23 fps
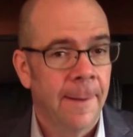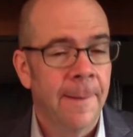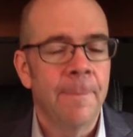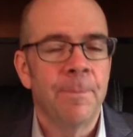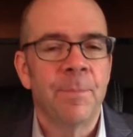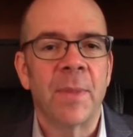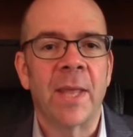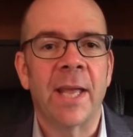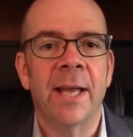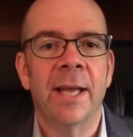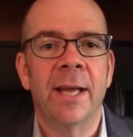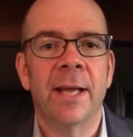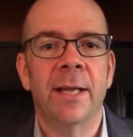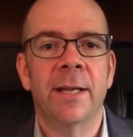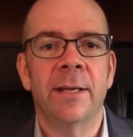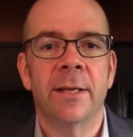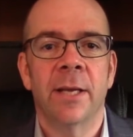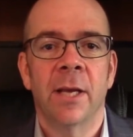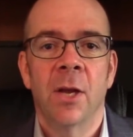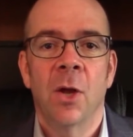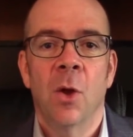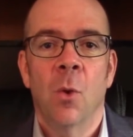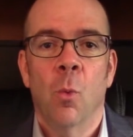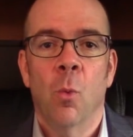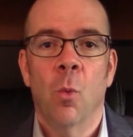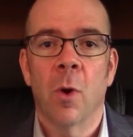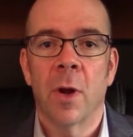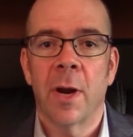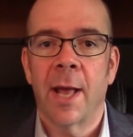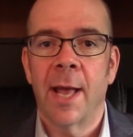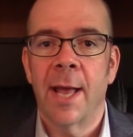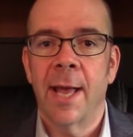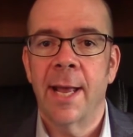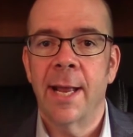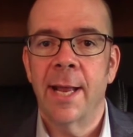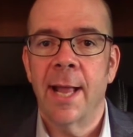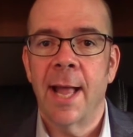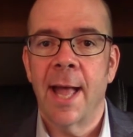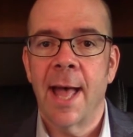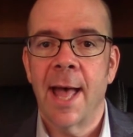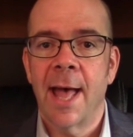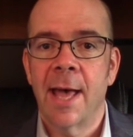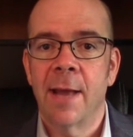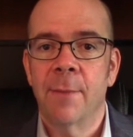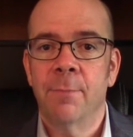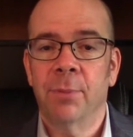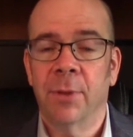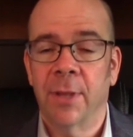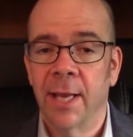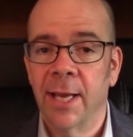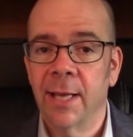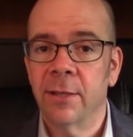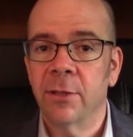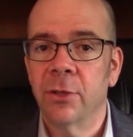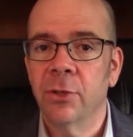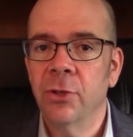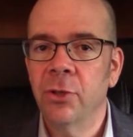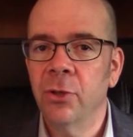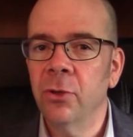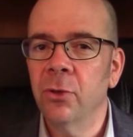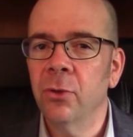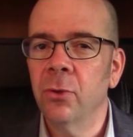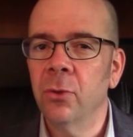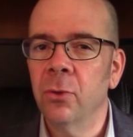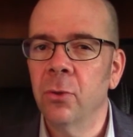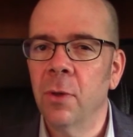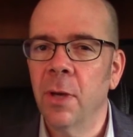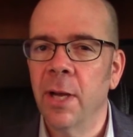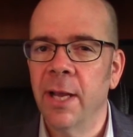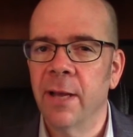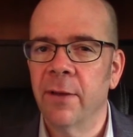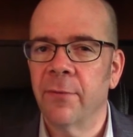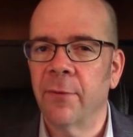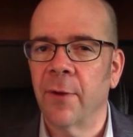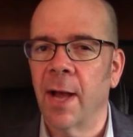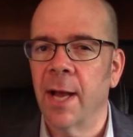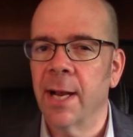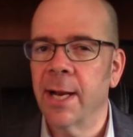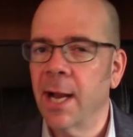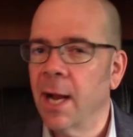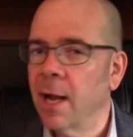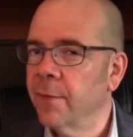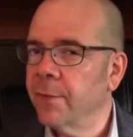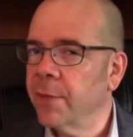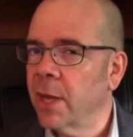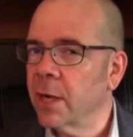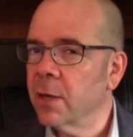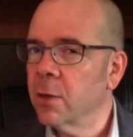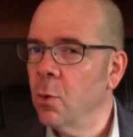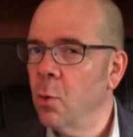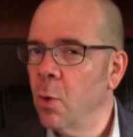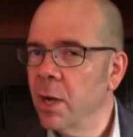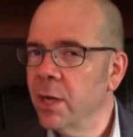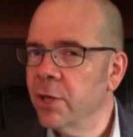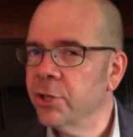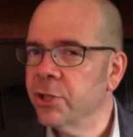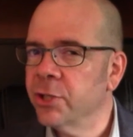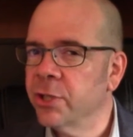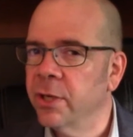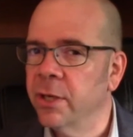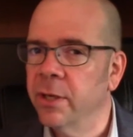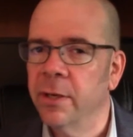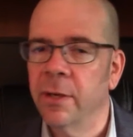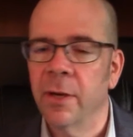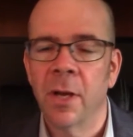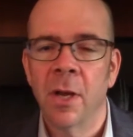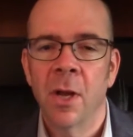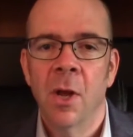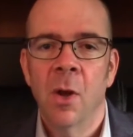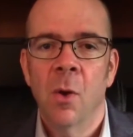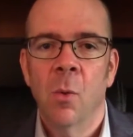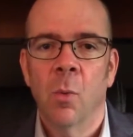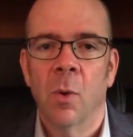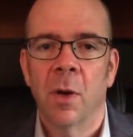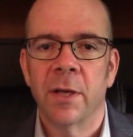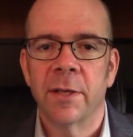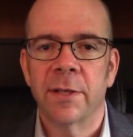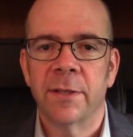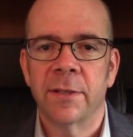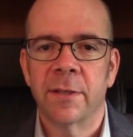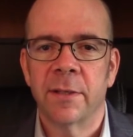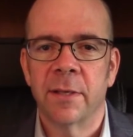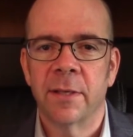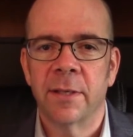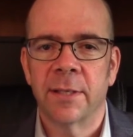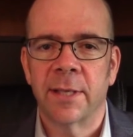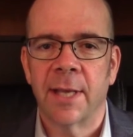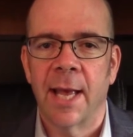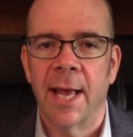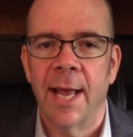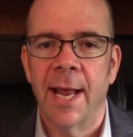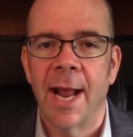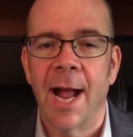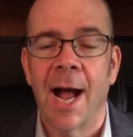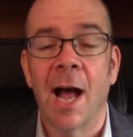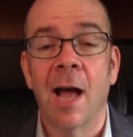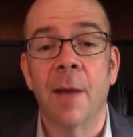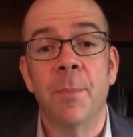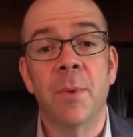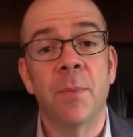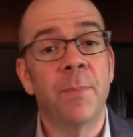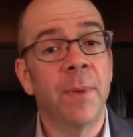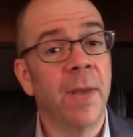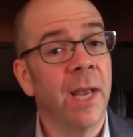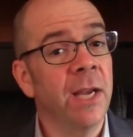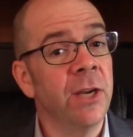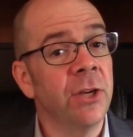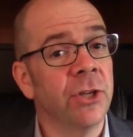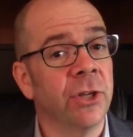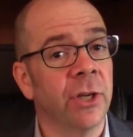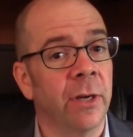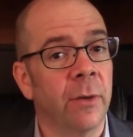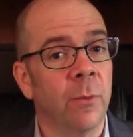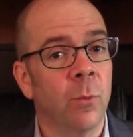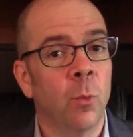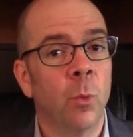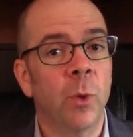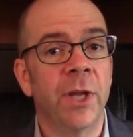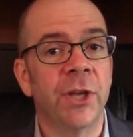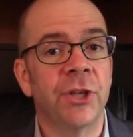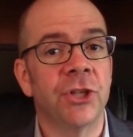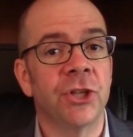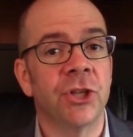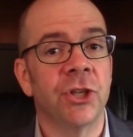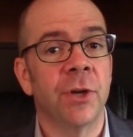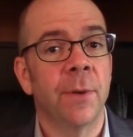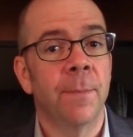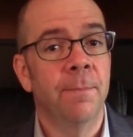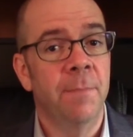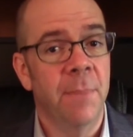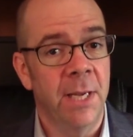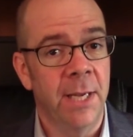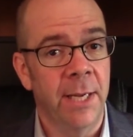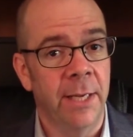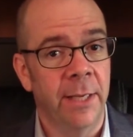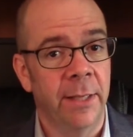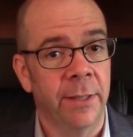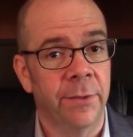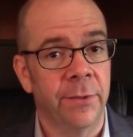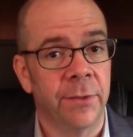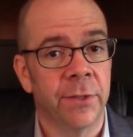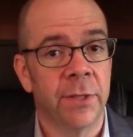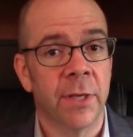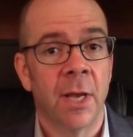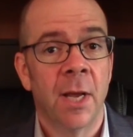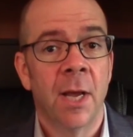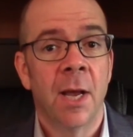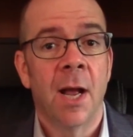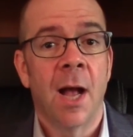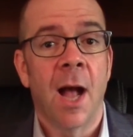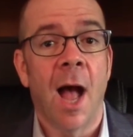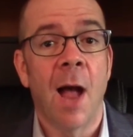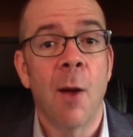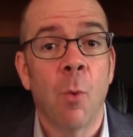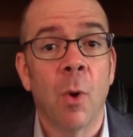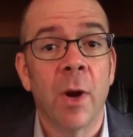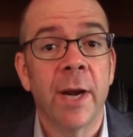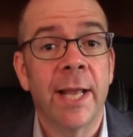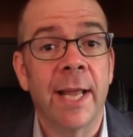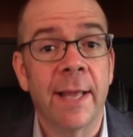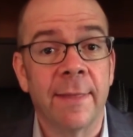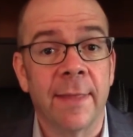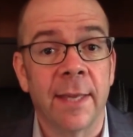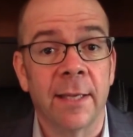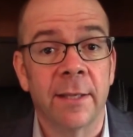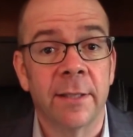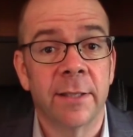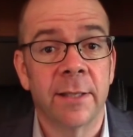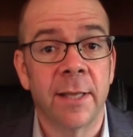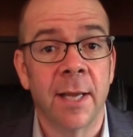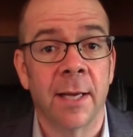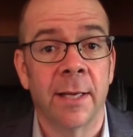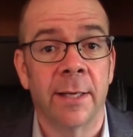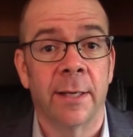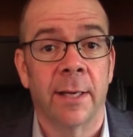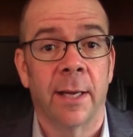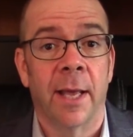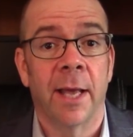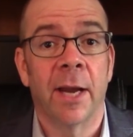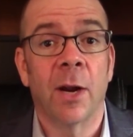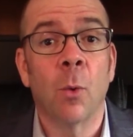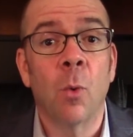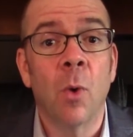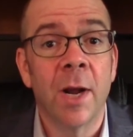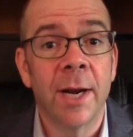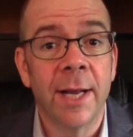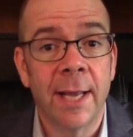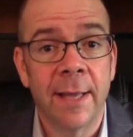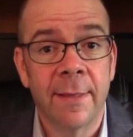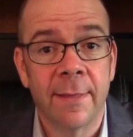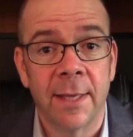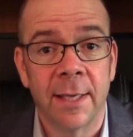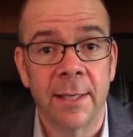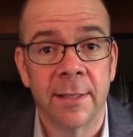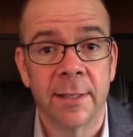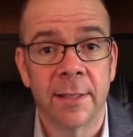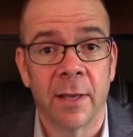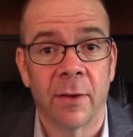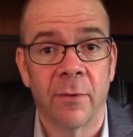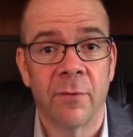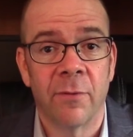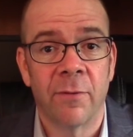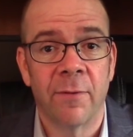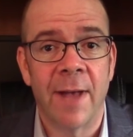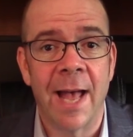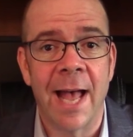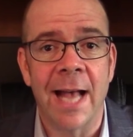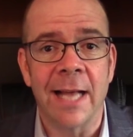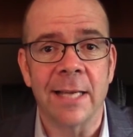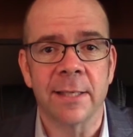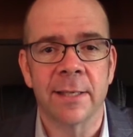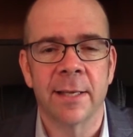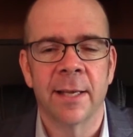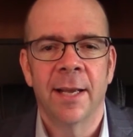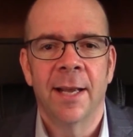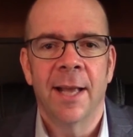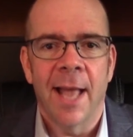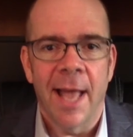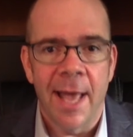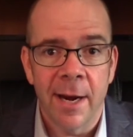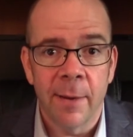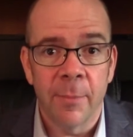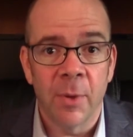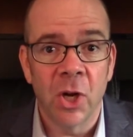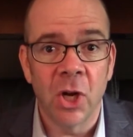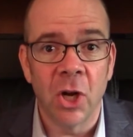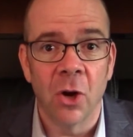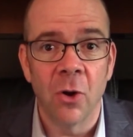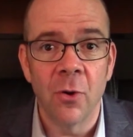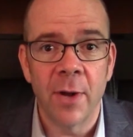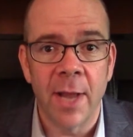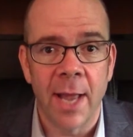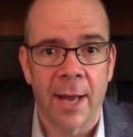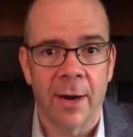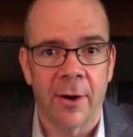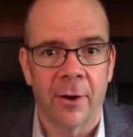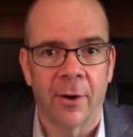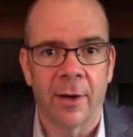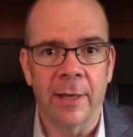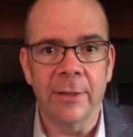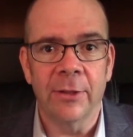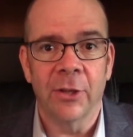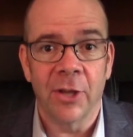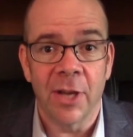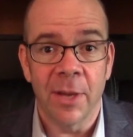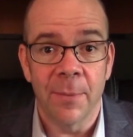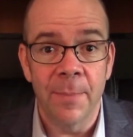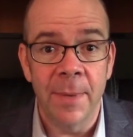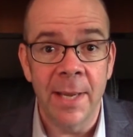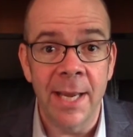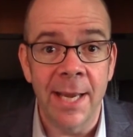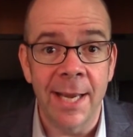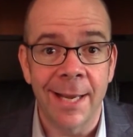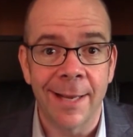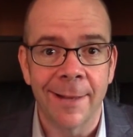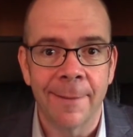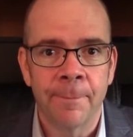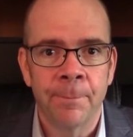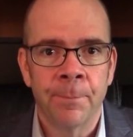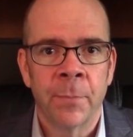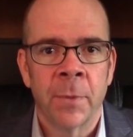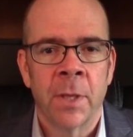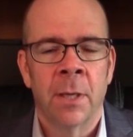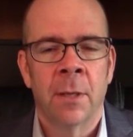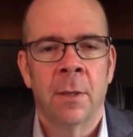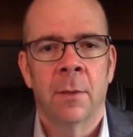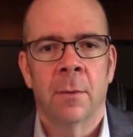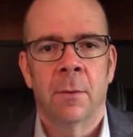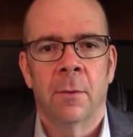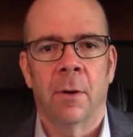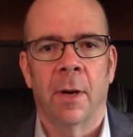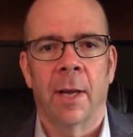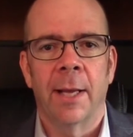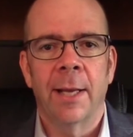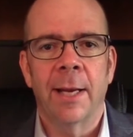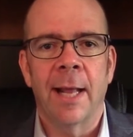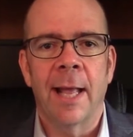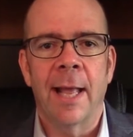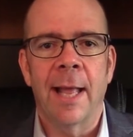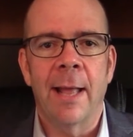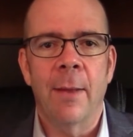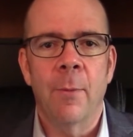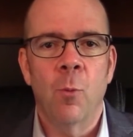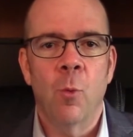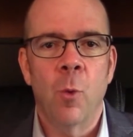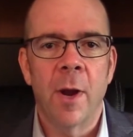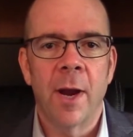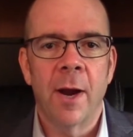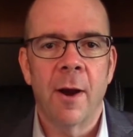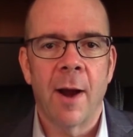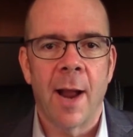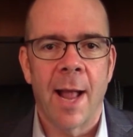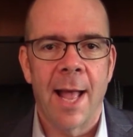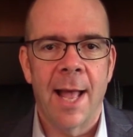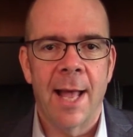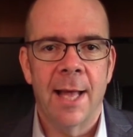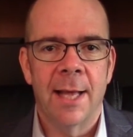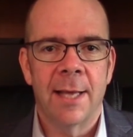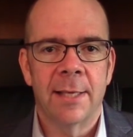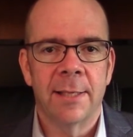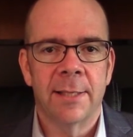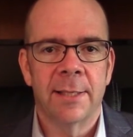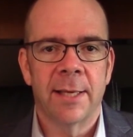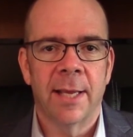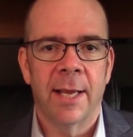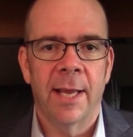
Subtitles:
And what I had planned to do if I got that question was to say, I'm impatient, which means I want to get things done and I want to get things done fast. And I'm a go-getter and look at me, right? Whereas